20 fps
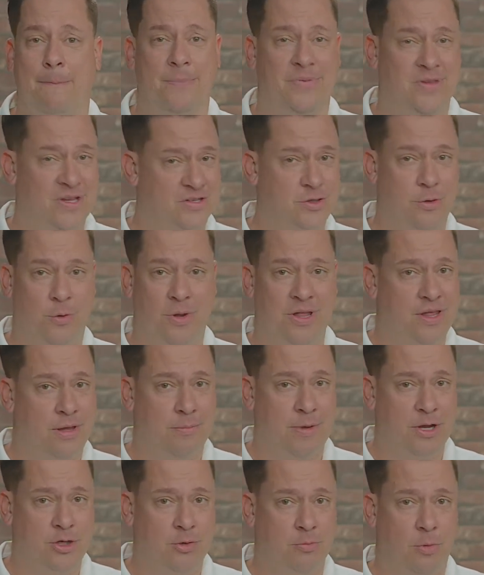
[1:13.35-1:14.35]
doesn't know anything
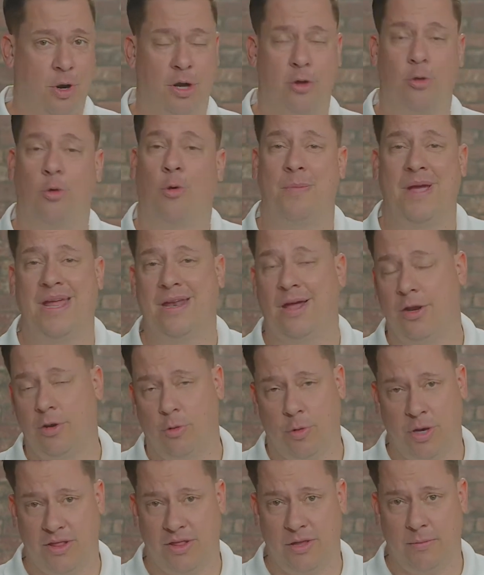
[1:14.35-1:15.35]
about your market, or may not
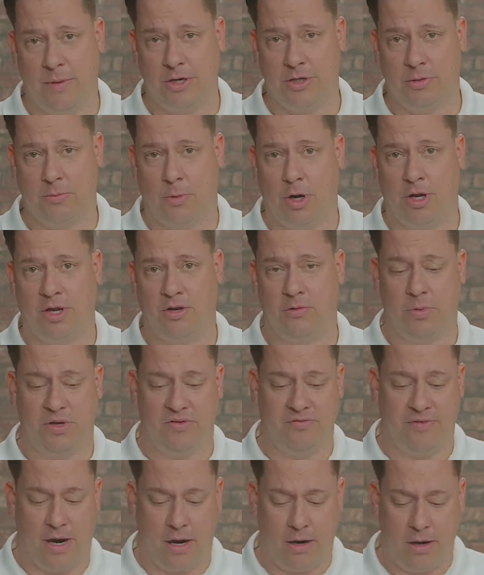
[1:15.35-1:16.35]
know anything about your market, to be
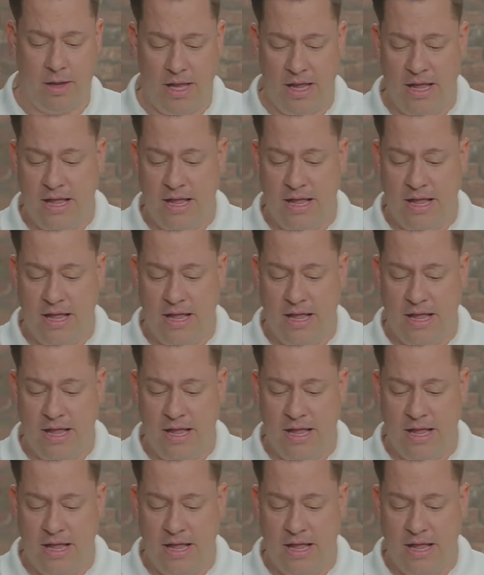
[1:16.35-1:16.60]
fair.